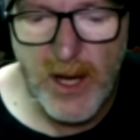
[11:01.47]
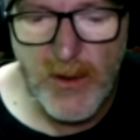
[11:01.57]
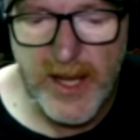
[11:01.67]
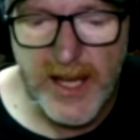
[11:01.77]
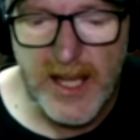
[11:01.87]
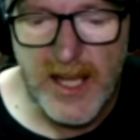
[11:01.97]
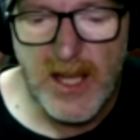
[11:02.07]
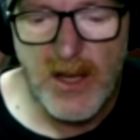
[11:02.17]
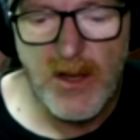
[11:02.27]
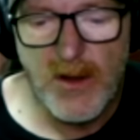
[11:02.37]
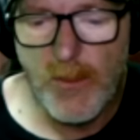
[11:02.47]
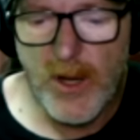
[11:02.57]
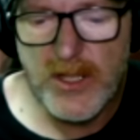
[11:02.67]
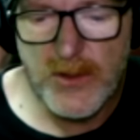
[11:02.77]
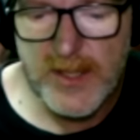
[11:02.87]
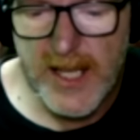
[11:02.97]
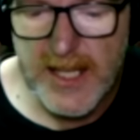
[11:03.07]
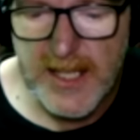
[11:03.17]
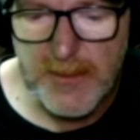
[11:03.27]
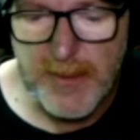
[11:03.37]
are we going? Where are
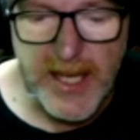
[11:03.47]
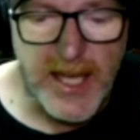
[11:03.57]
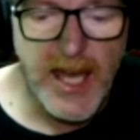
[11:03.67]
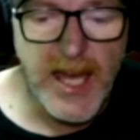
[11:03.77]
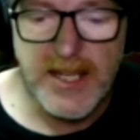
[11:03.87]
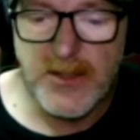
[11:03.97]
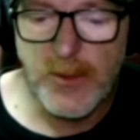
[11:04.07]
you taking me?"